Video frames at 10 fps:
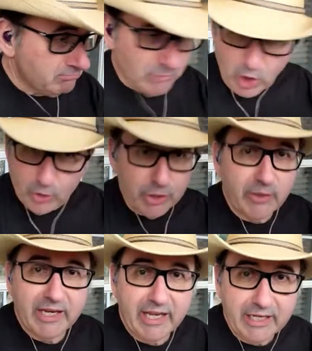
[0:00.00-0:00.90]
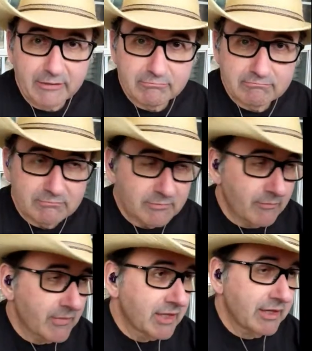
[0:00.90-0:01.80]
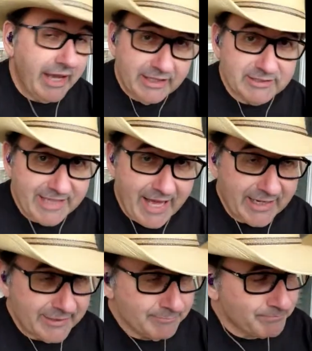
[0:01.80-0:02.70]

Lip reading: all you can eat, and salad.